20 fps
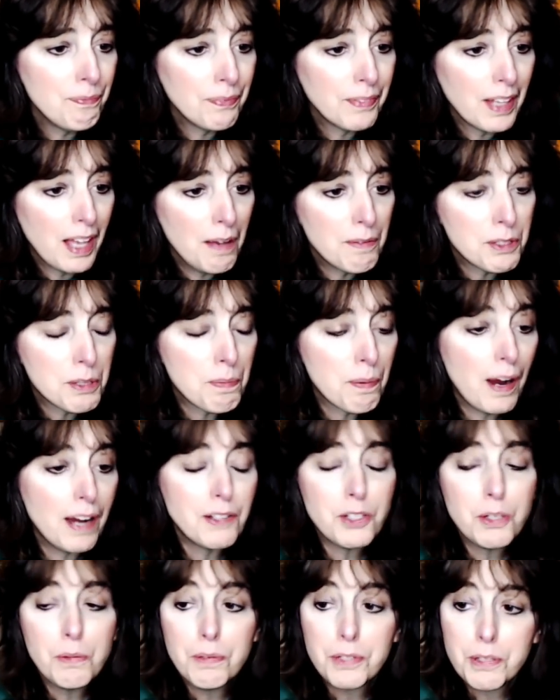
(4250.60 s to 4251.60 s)
I'm surprised
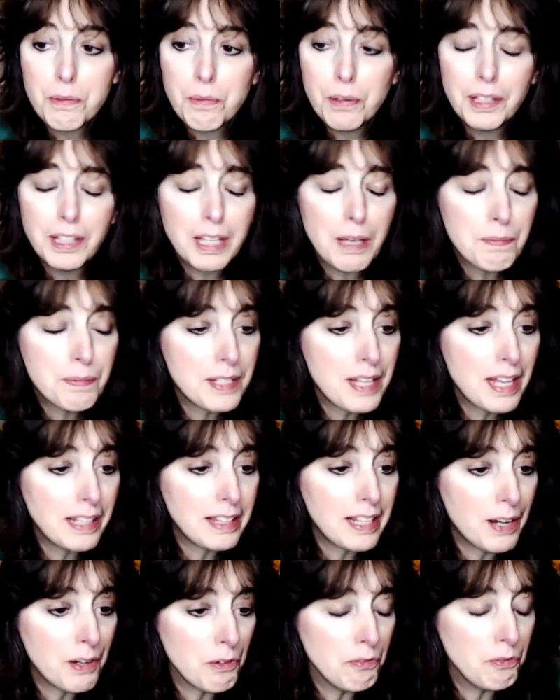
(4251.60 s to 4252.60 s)
she wasn't really upset
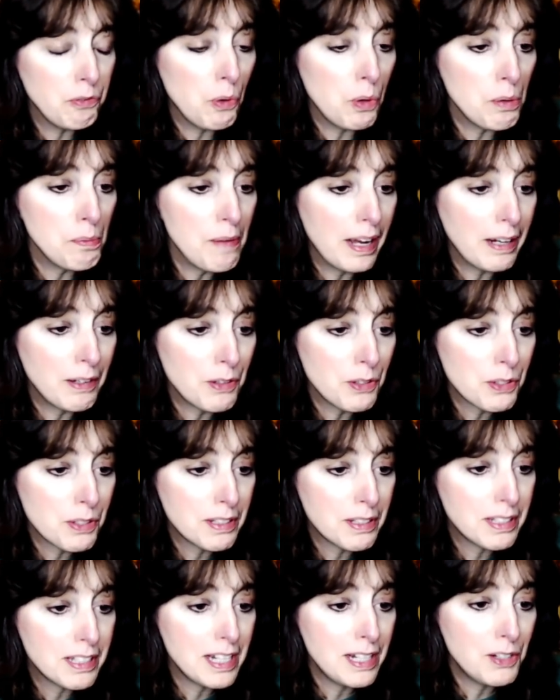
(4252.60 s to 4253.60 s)
that her Fort Myers
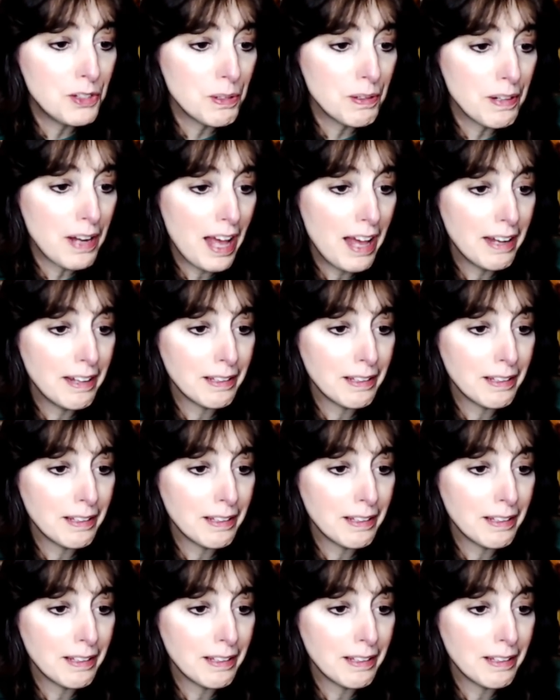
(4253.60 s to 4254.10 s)
t-shirt had to